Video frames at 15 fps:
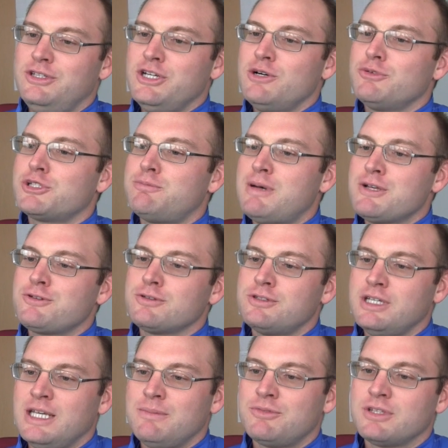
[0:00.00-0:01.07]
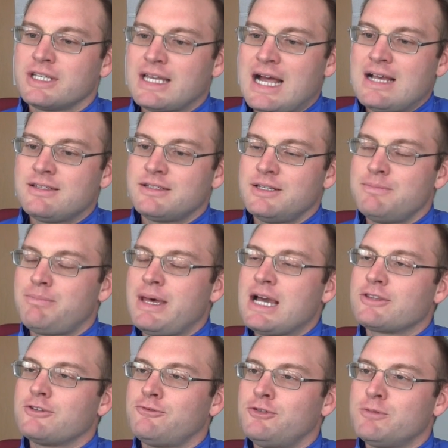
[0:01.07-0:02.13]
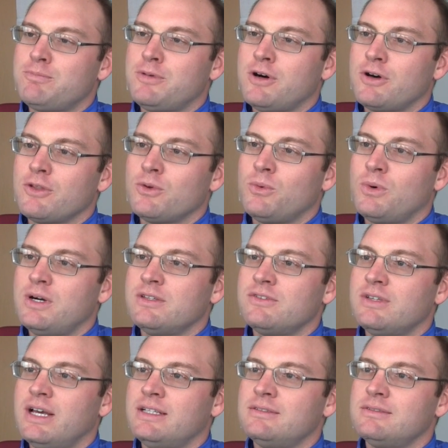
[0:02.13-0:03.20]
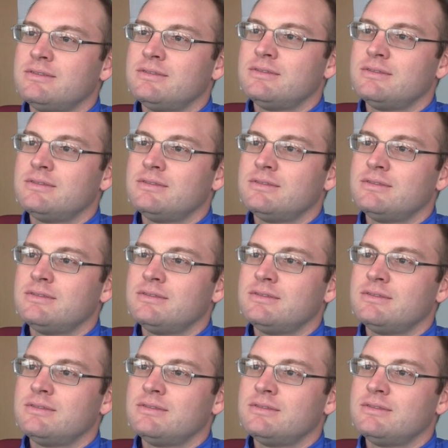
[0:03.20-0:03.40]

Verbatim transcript: deal with special teams, the guys that impact the football are the ones that